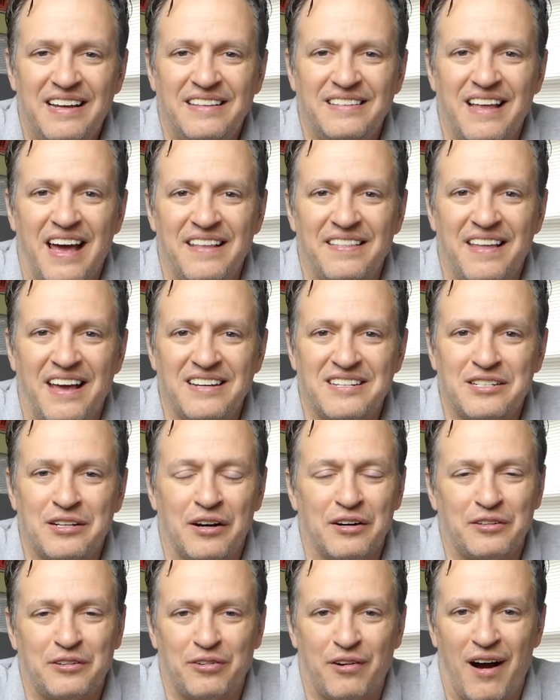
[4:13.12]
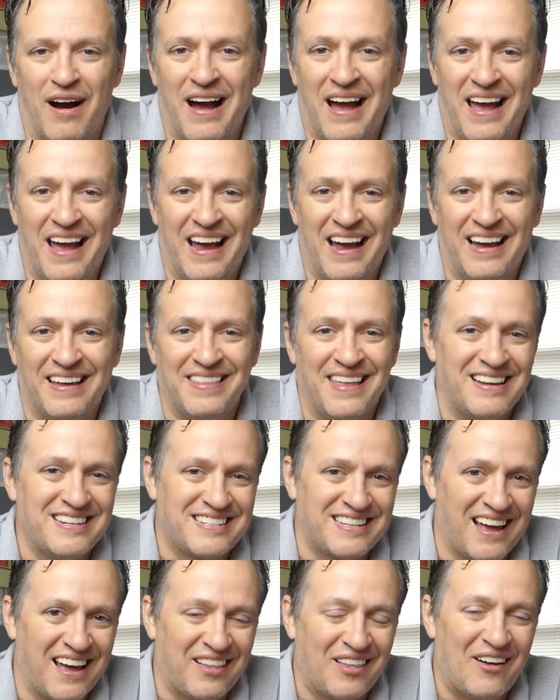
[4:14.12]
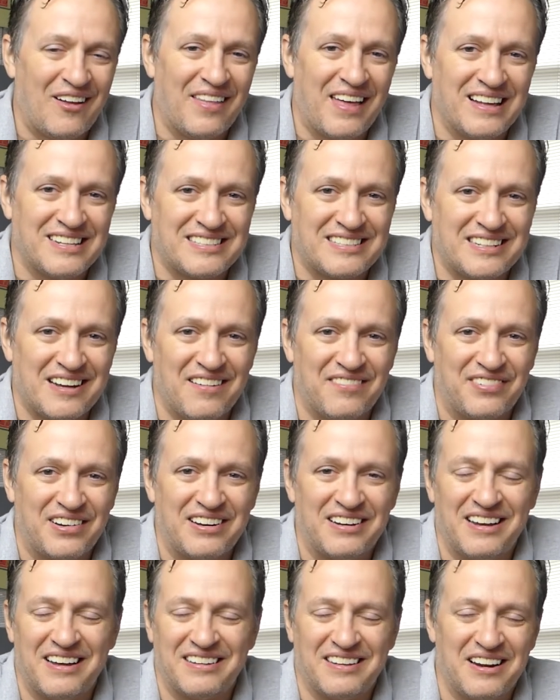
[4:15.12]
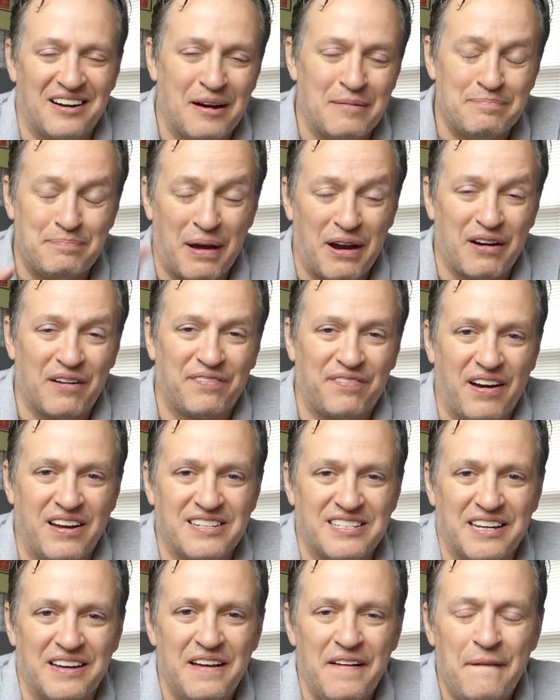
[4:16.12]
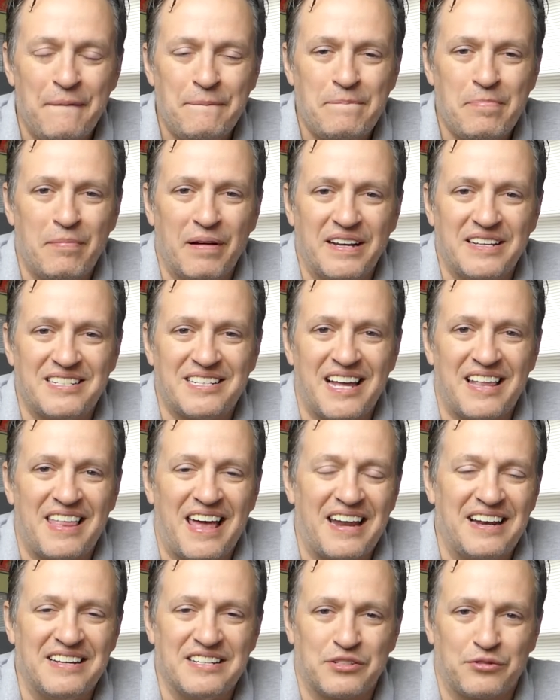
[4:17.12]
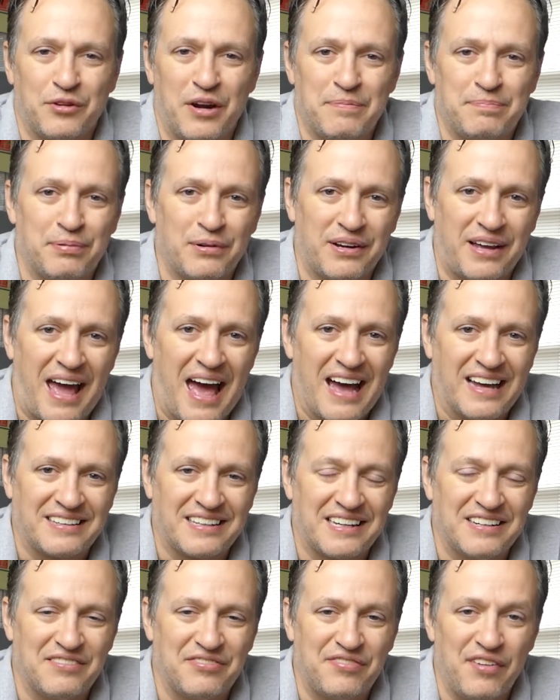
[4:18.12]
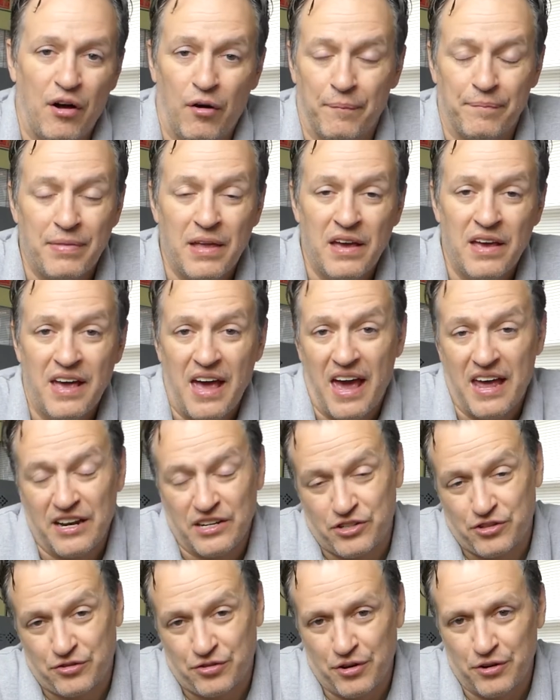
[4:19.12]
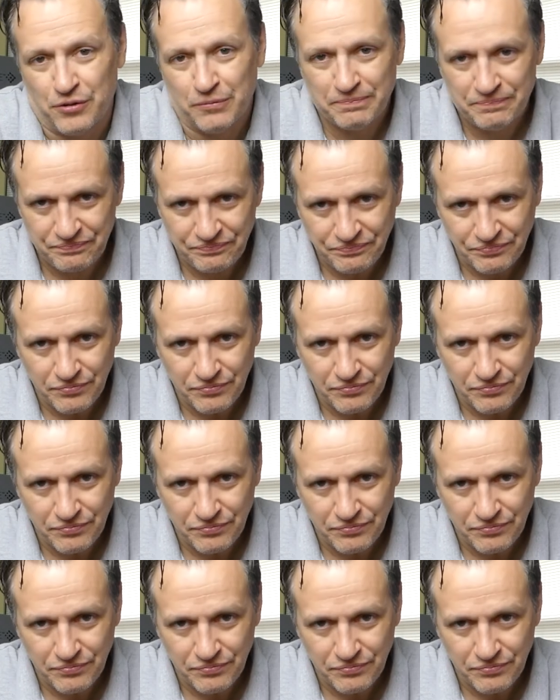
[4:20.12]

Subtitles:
then they start crying and they sell all that stuff. And, you know, I'm paraphrasing, but he said that in his great book, Acting in Film. And it's true.